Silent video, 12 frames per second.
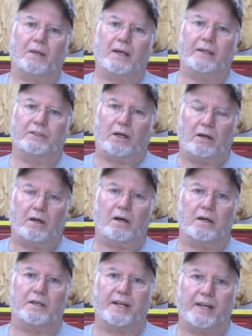it's
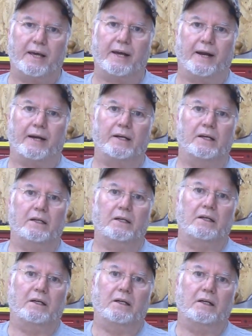hard to get it
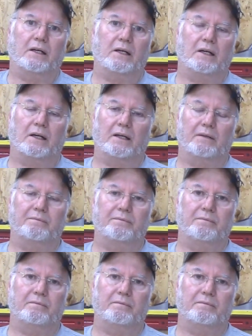uh,